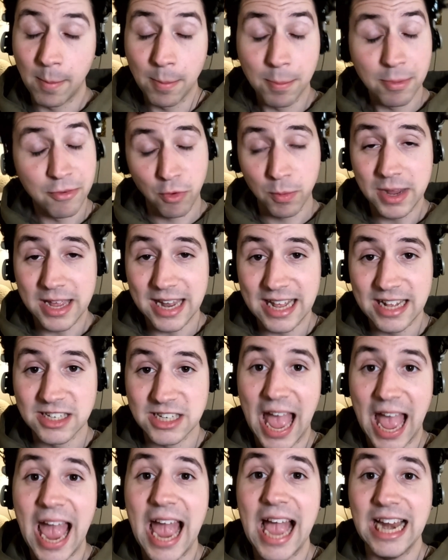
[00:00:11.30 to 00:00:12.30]
Before we get
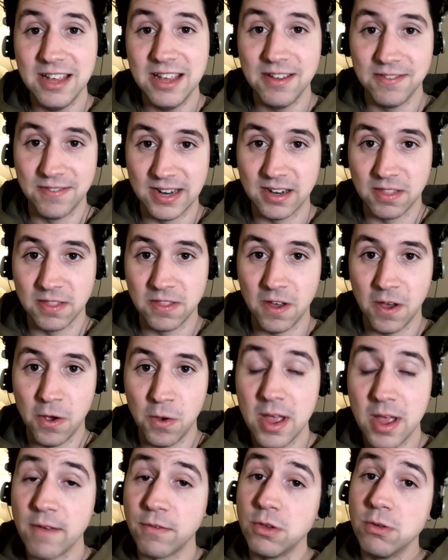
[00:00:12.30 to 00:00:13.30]
into any of it
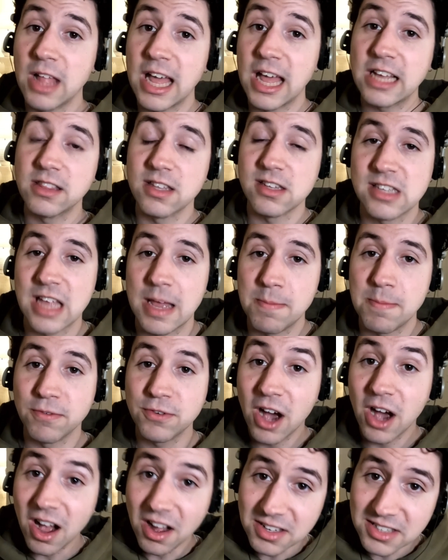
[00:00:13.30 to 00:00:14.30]
though, if you like this type of
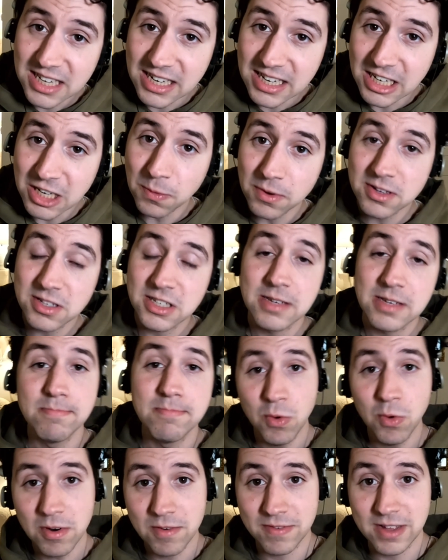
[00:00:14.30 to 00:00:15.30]
content, you want to see
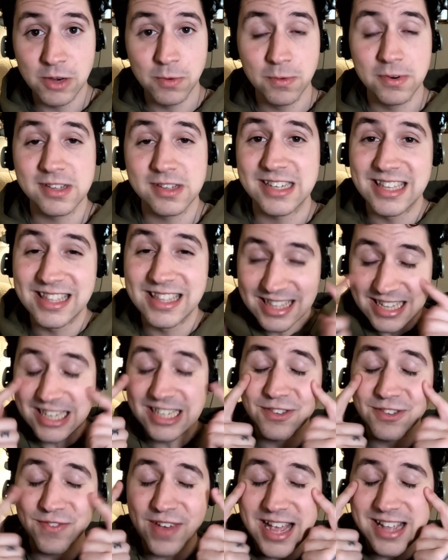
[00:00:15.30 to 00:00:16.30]
more of it, you want to see
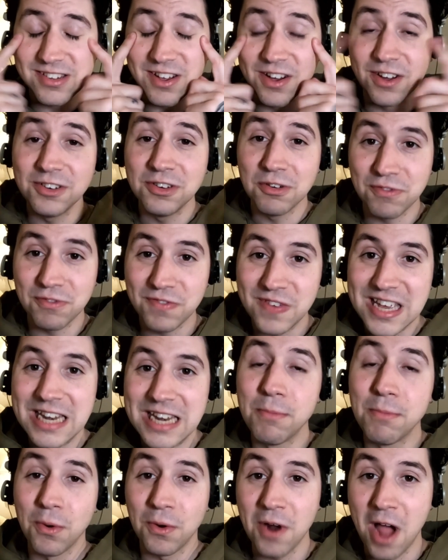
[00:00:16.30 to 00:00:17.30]
this face on your
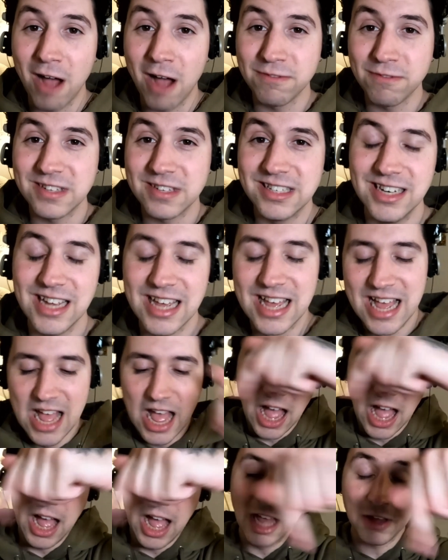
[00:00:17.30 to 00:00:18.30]
feed more often,
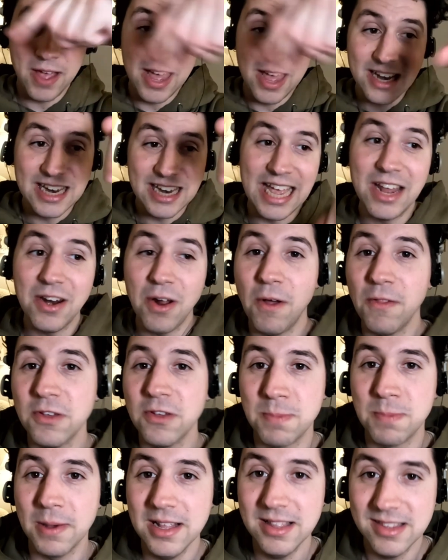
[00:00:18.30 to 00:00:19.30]
go ahead and hit all
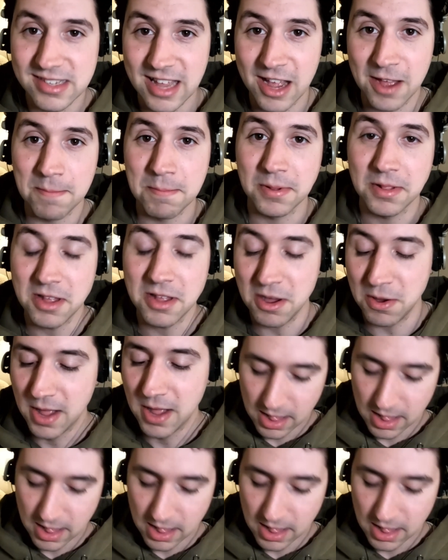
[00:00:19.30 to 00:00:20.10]
those buttons down below.